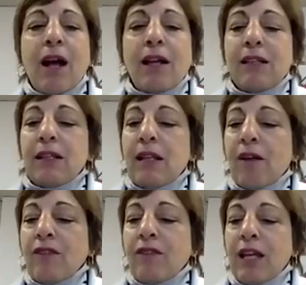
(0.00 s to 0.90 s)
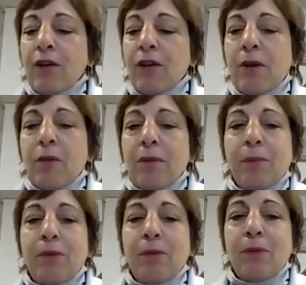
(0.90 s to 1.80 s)
Love to hear about
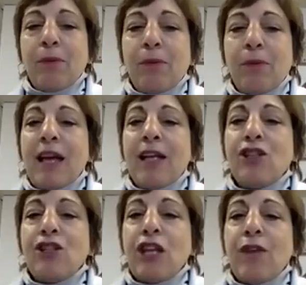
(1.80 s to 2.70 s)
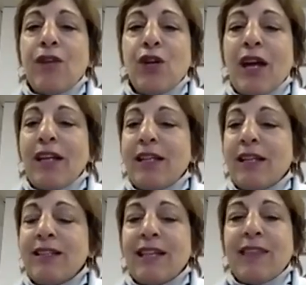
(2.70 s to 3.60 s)
people using it and sharing your
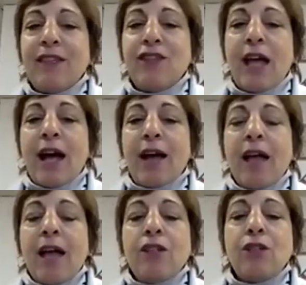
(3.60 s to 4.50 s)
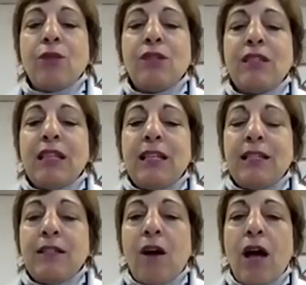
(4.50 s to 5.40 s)
ideas in the chat. So
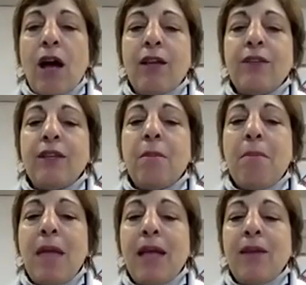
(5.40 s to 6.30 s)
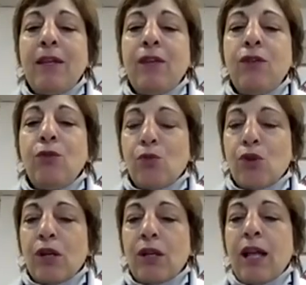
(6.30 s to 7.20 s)
Seesaw is an amazing
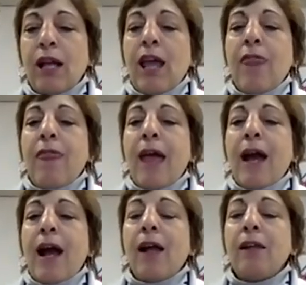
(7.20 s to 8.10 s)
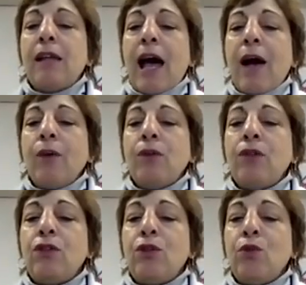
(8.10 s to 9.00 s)
tool that allows
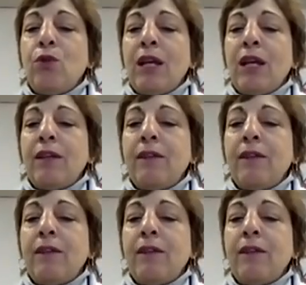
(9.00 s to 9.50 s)
students